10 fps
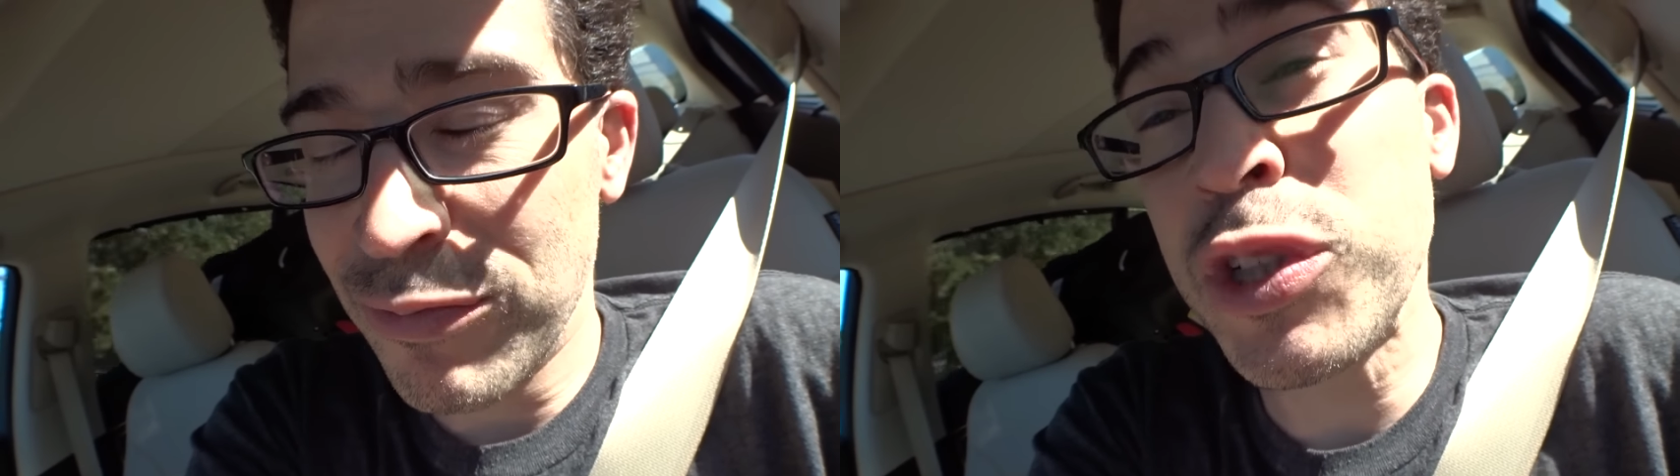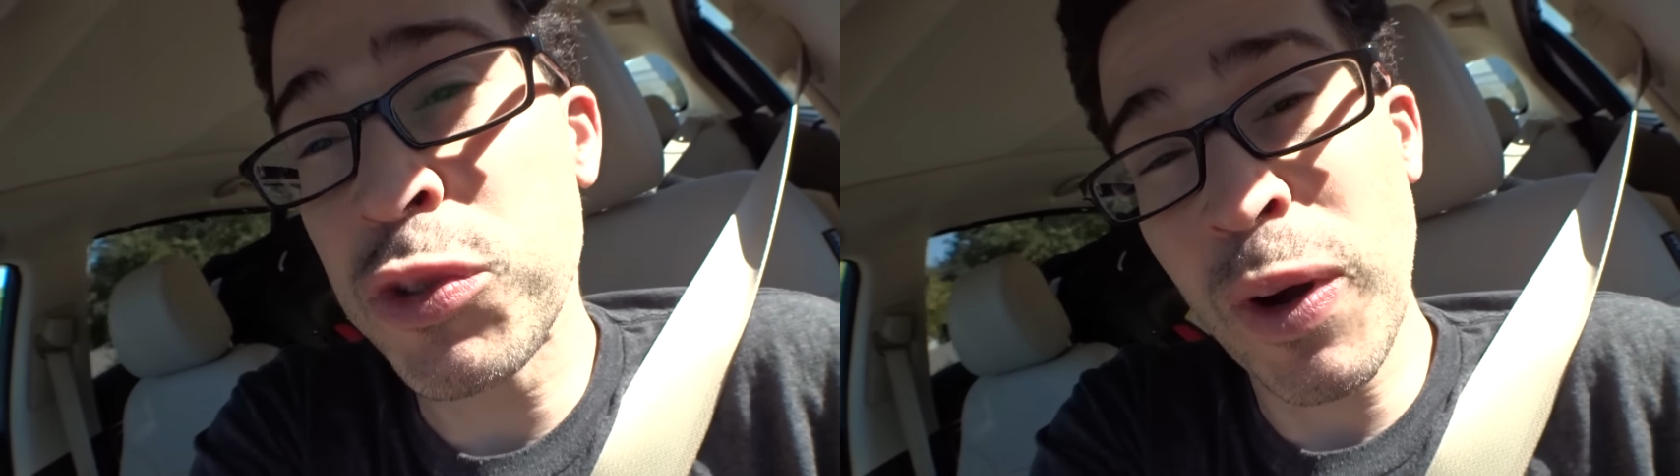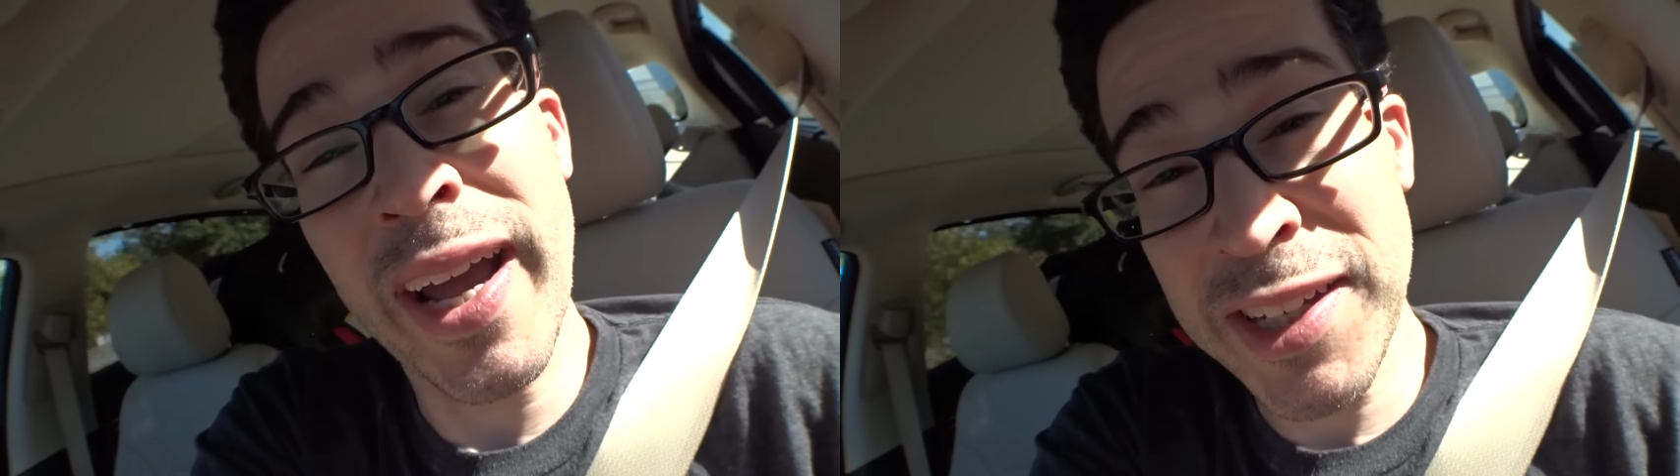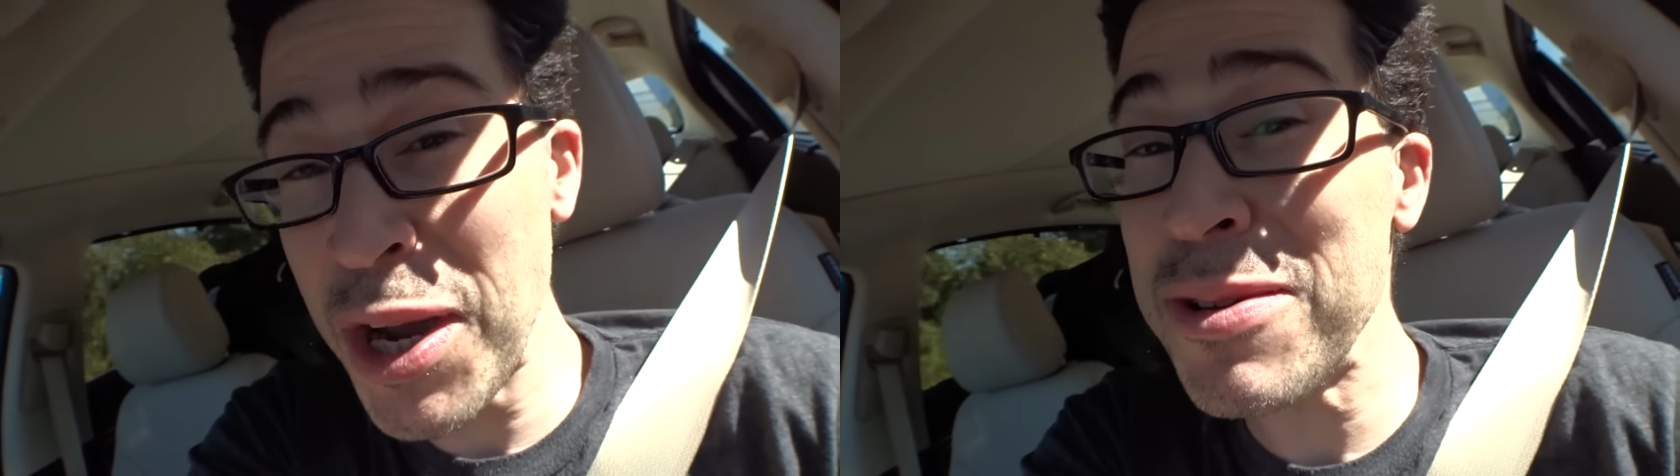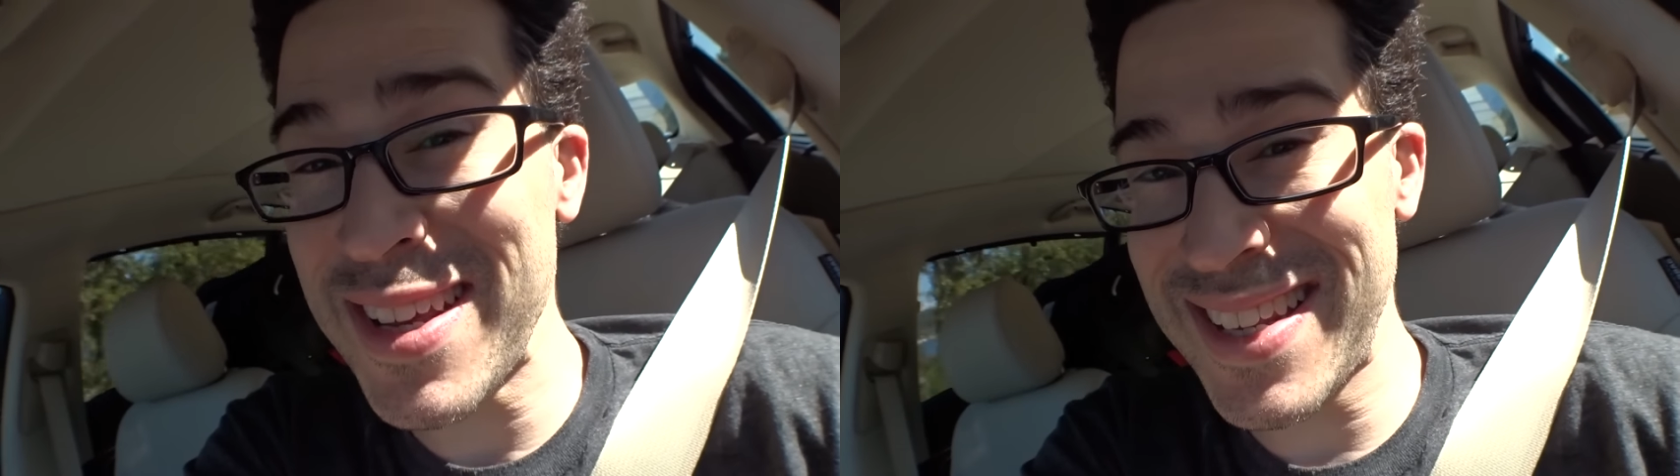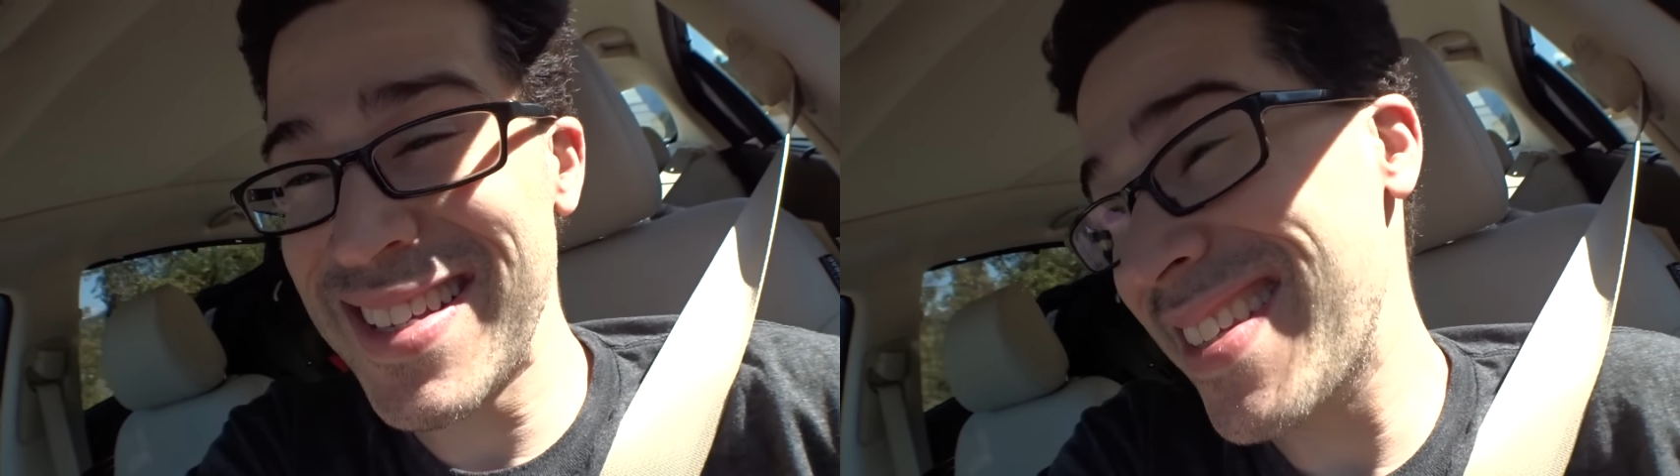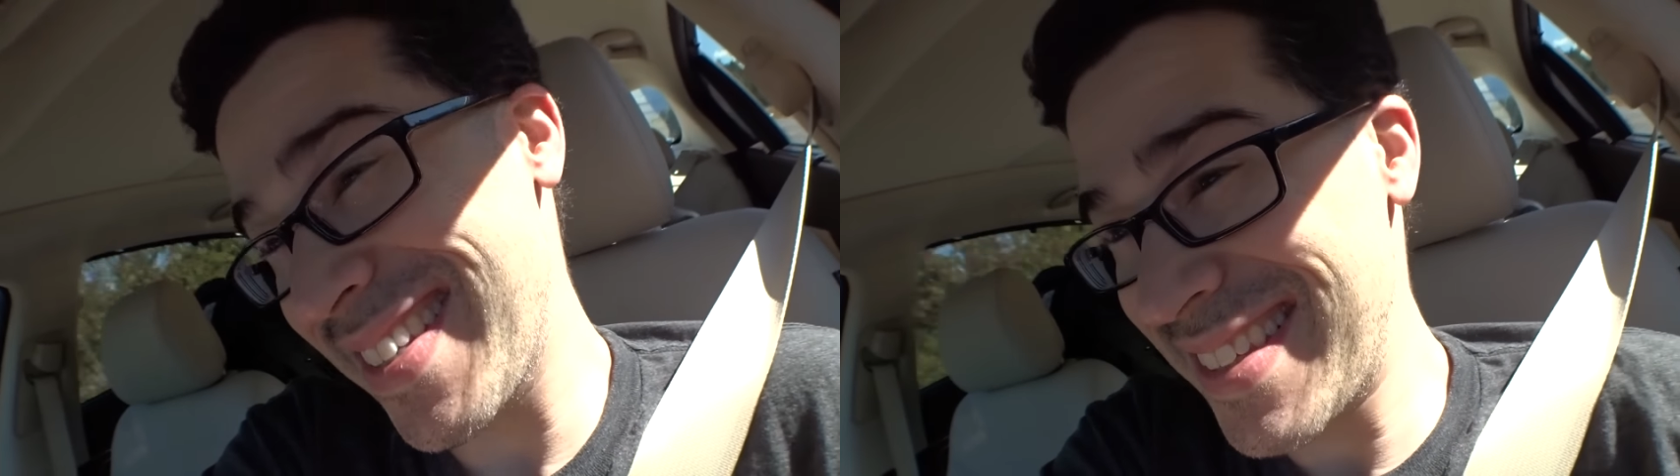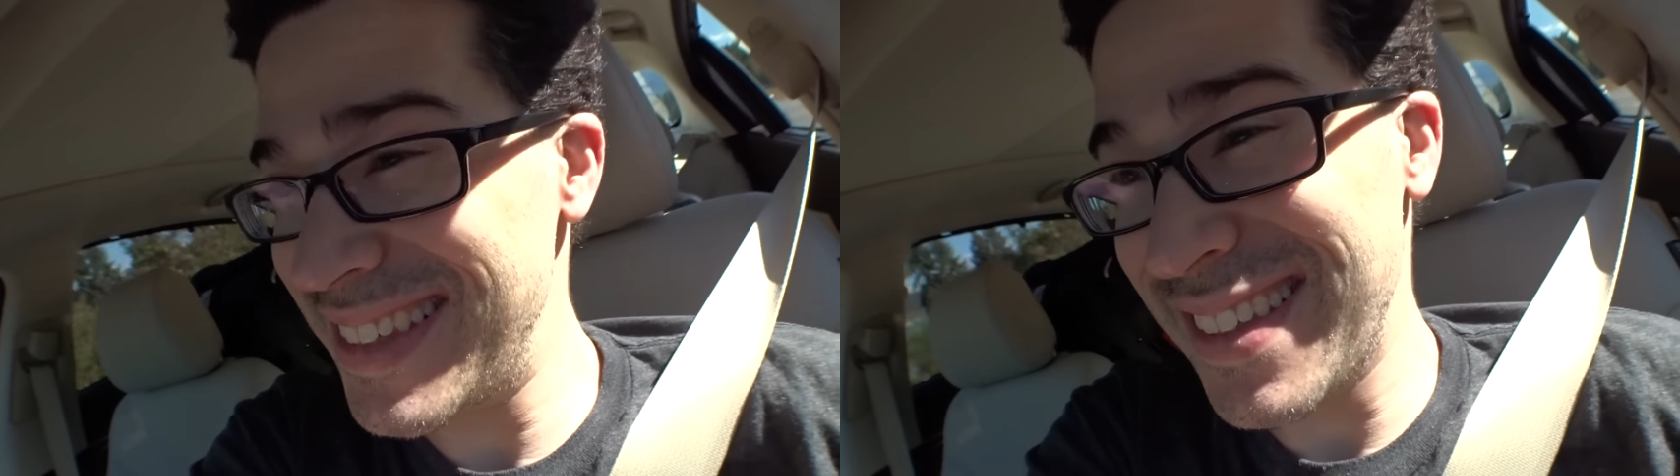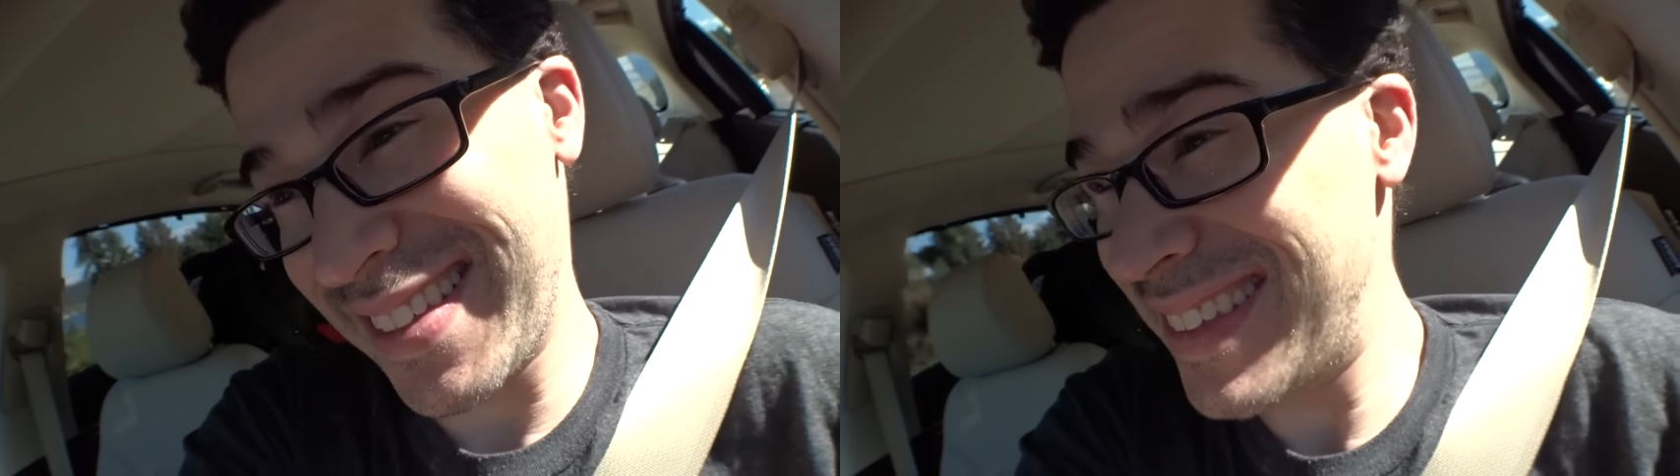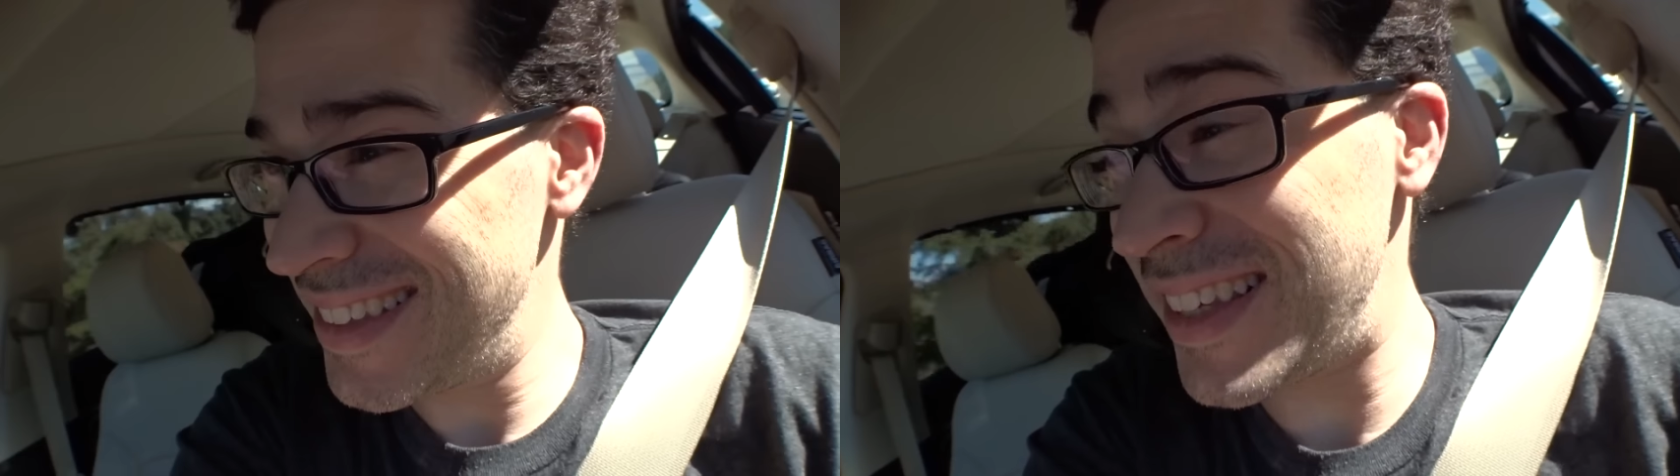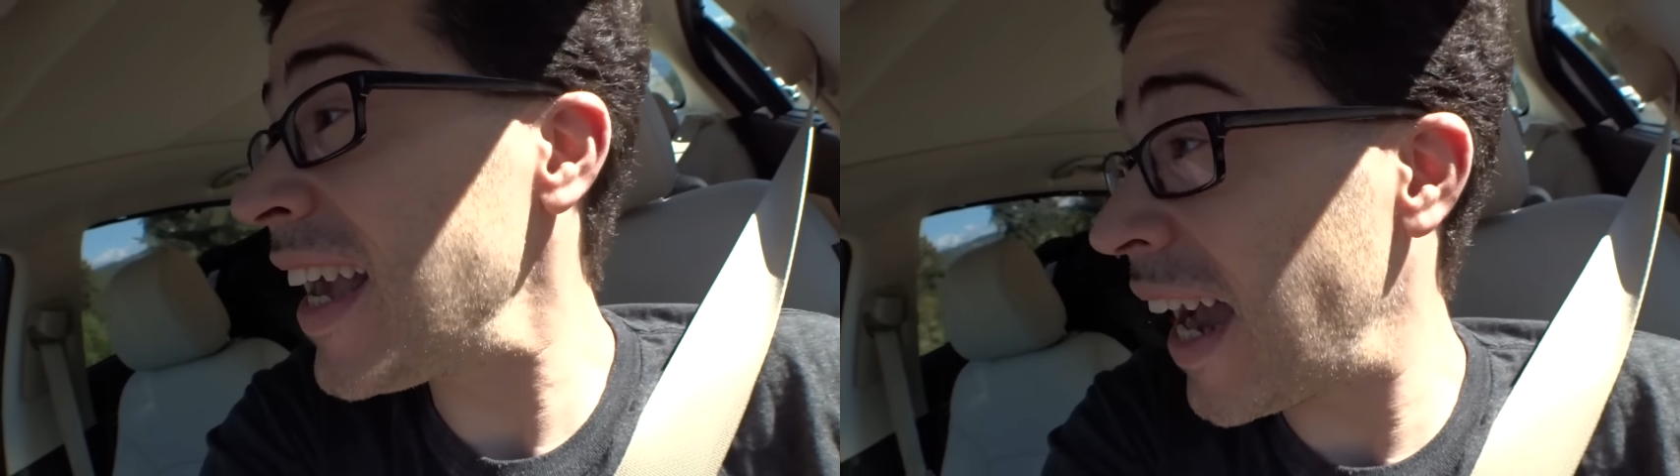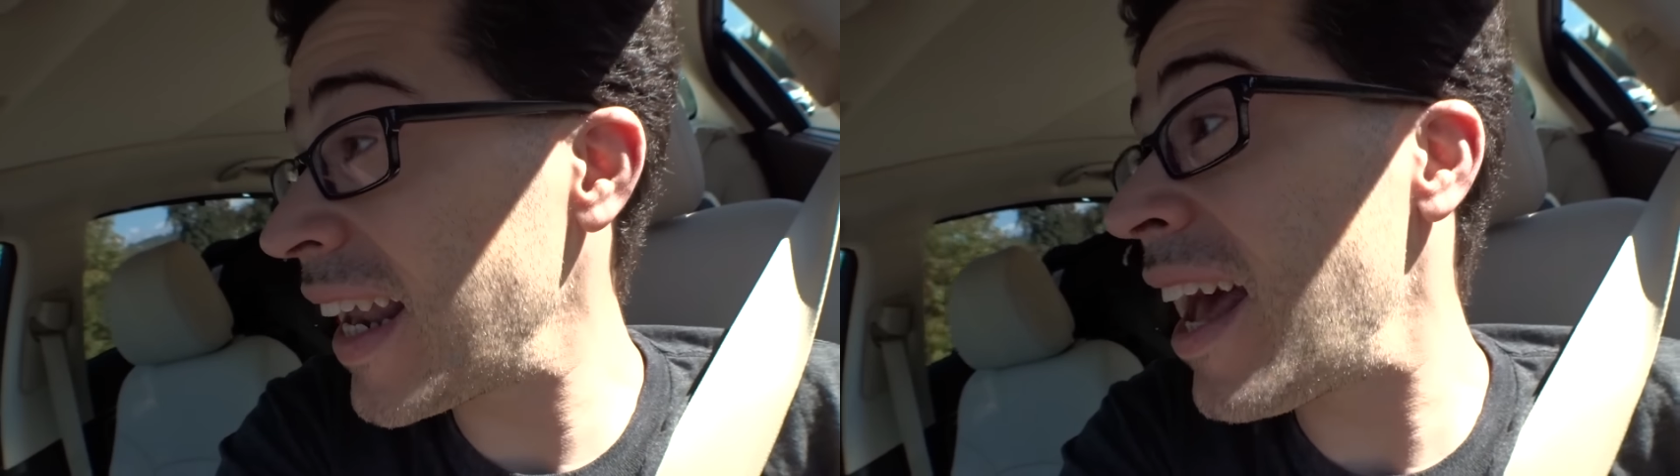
which is why I chose it. See, I can